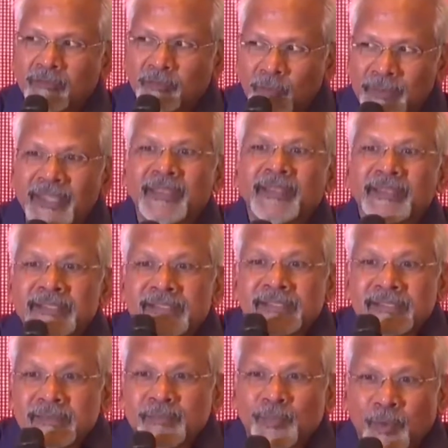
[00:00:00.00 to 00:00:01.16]
for me, it
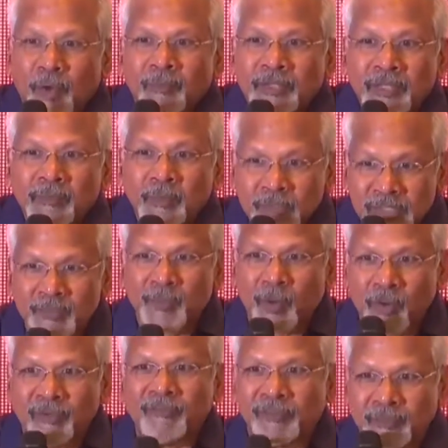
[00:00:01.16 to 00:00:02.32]
is probably the most
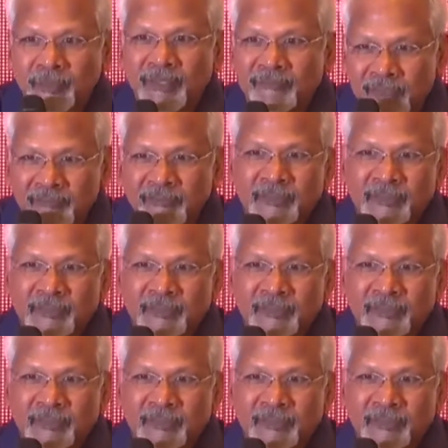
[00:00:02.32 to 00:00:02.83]
important film. Every